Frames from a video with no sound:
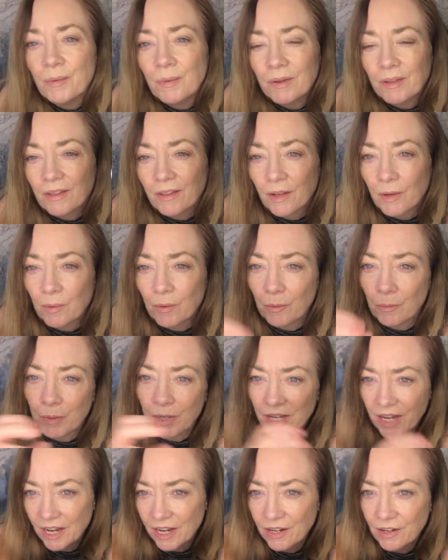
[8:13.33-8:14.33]
with like what we
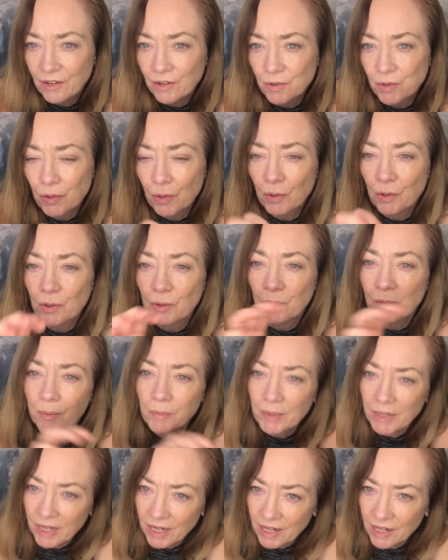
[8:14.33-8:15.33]
can control and what we
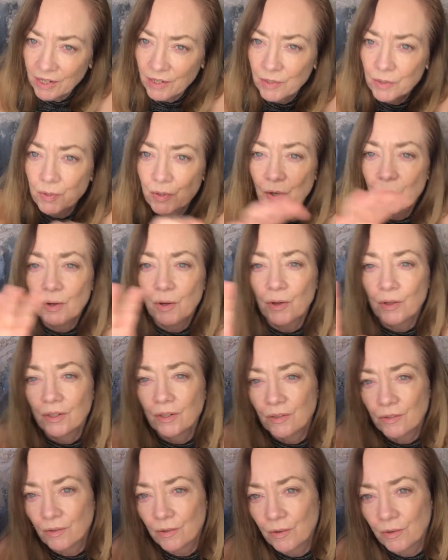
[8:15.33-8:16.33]
can't control,
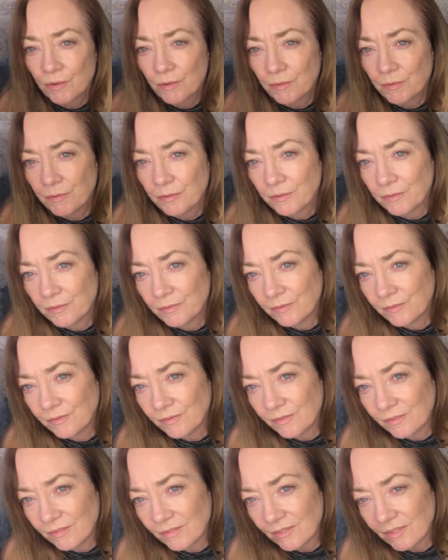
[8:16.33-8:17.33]
and sort of,
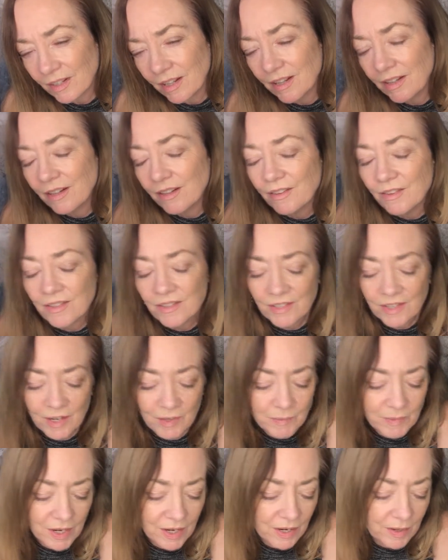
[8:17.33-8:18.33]
and in the same
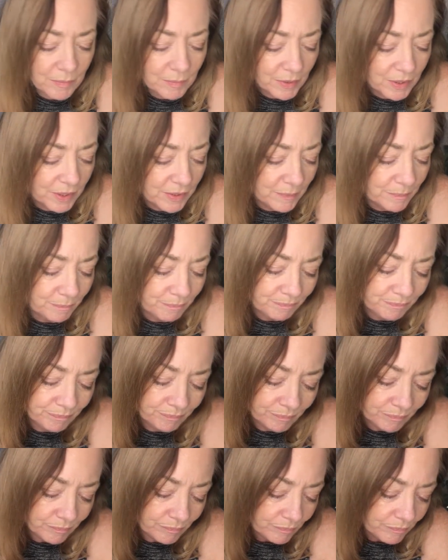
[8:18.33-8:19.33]
time, like
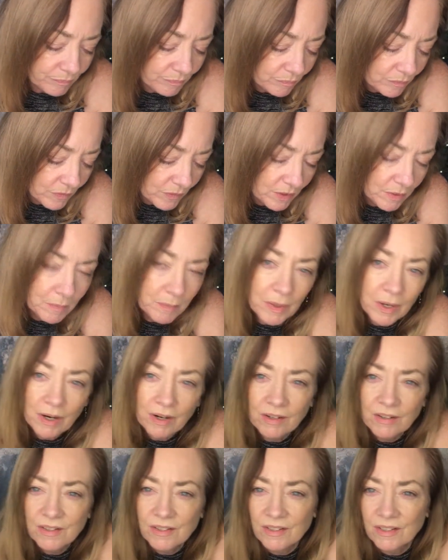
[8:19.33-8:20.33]

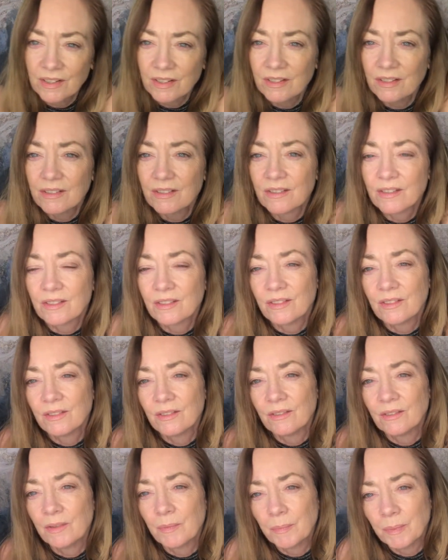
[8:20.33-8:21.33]
Mars is
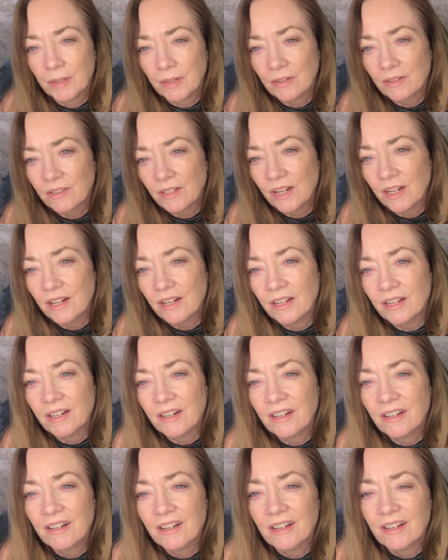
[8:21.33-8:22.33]

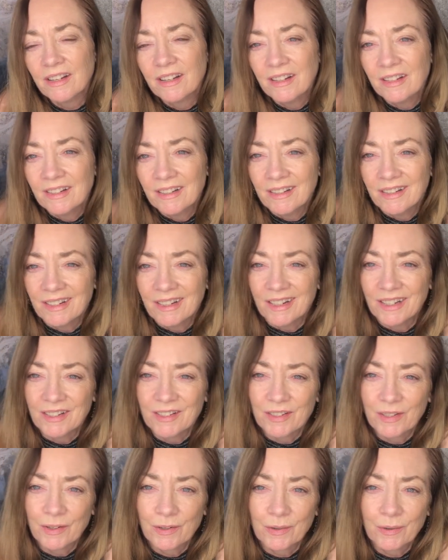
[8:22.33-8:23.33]
debilitated, and
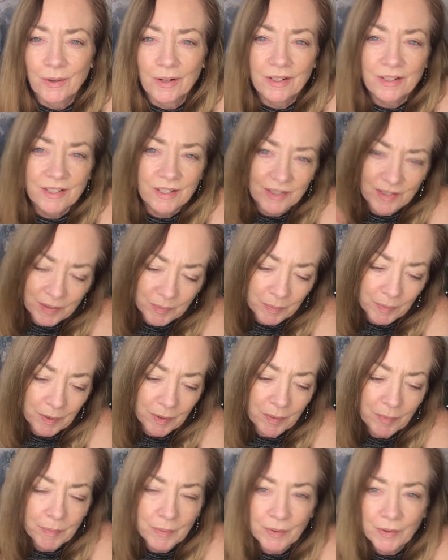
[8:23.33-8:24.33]
so our
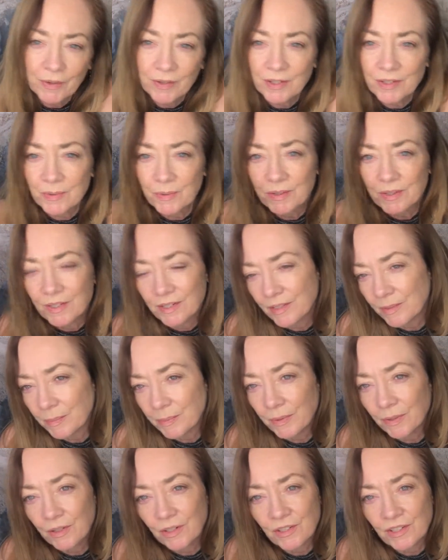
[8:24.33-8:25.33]
abilities with
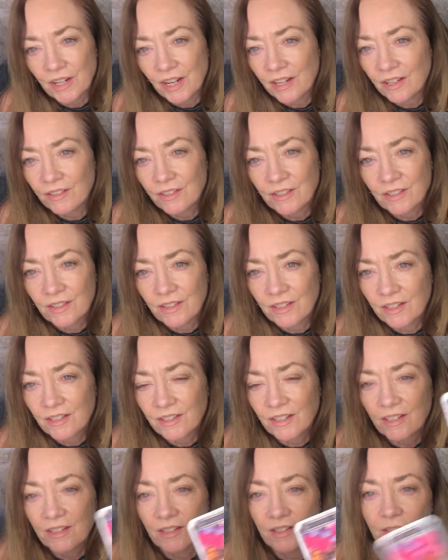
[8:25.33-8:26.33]
discipline are challenged and things
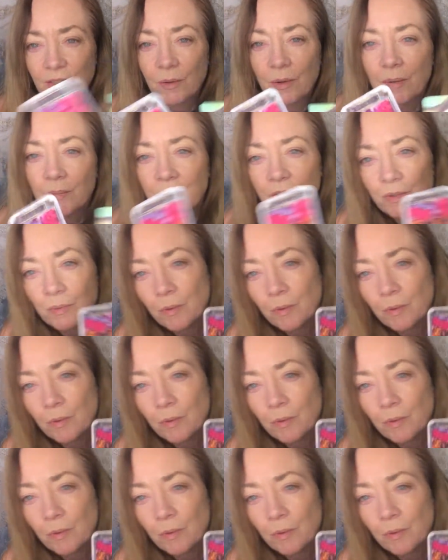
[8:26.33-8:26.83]
like this. So I'm just